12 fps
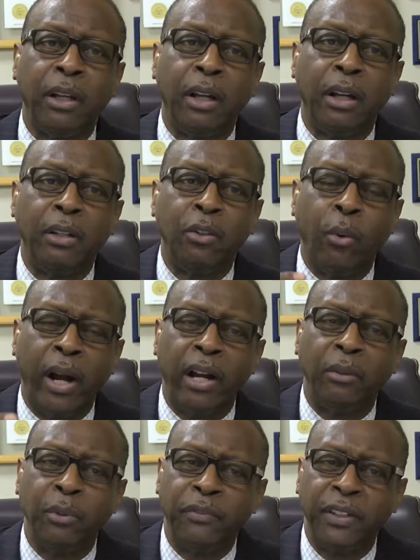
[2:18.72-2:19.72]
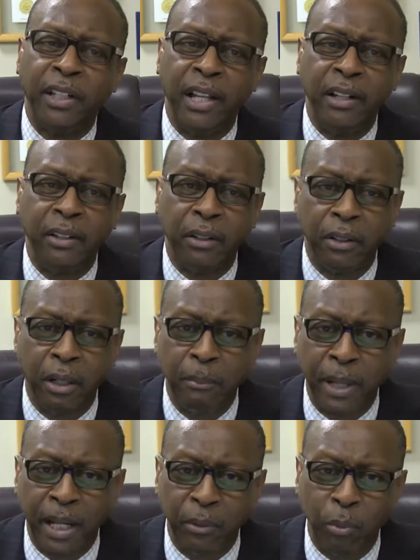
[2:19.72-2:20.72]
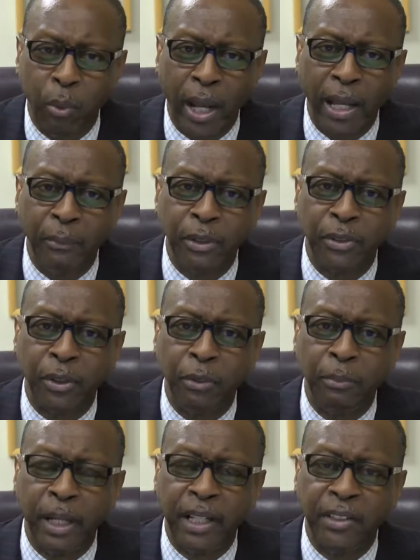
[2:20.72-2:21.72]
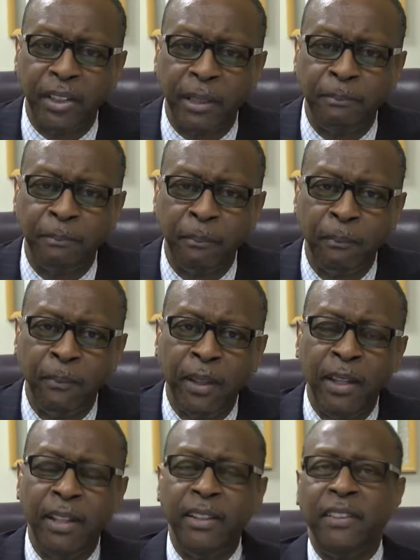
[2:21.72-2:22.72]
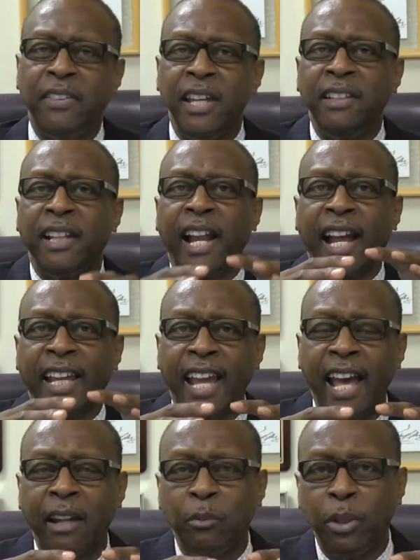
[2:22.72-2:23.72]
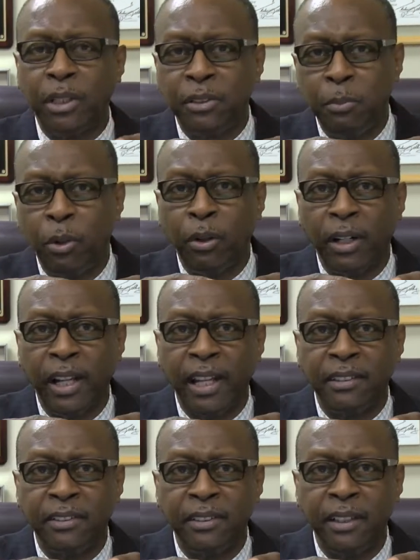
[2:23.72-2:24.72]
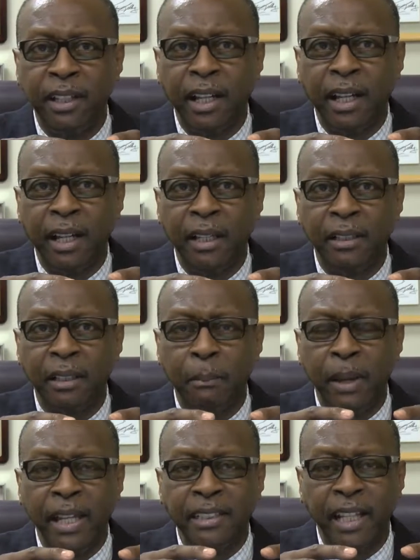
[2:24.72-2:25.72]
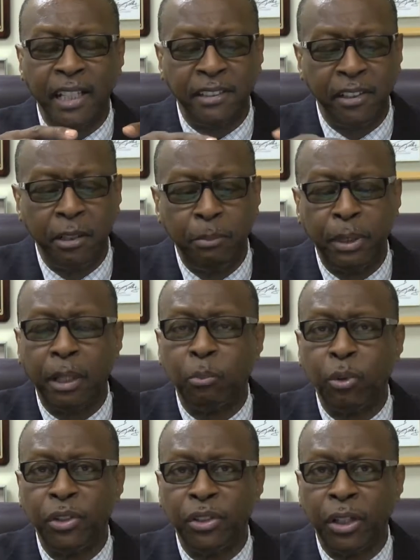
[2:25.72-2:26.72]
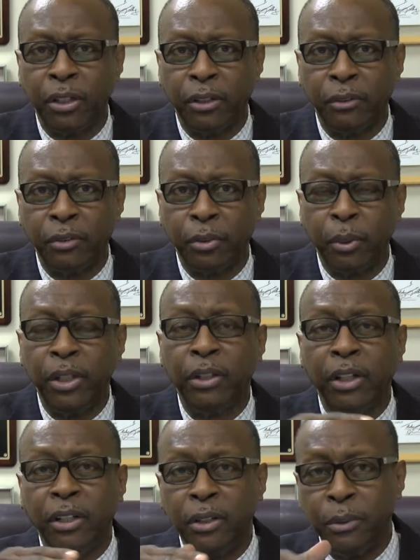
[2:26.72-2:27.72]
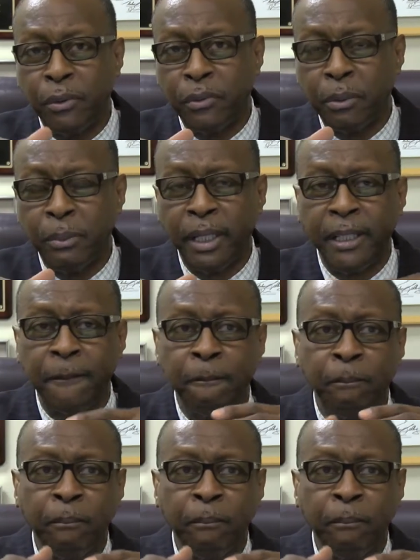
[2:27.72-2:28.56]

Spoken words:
inquired with the lender about why it was so much, and the thing that I got was more or less the banks had to still put up reserves. What are you going to do with the money?